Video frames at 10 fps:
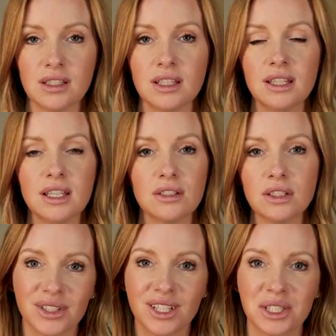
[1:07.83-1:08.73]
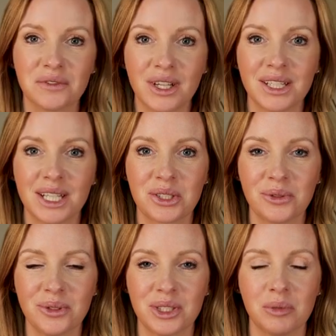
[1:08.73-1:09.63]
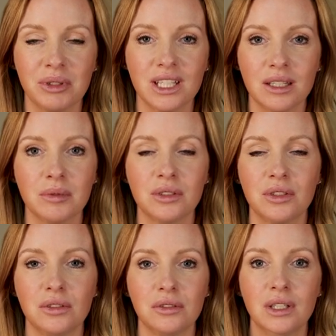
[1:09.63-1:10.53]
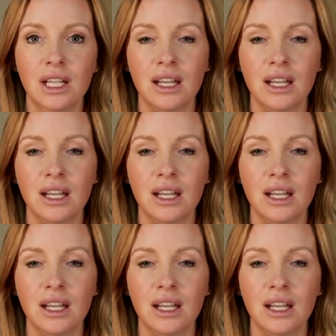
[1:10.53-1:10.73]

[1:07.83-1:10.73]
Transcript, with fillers: And there's lots of online tools to be able to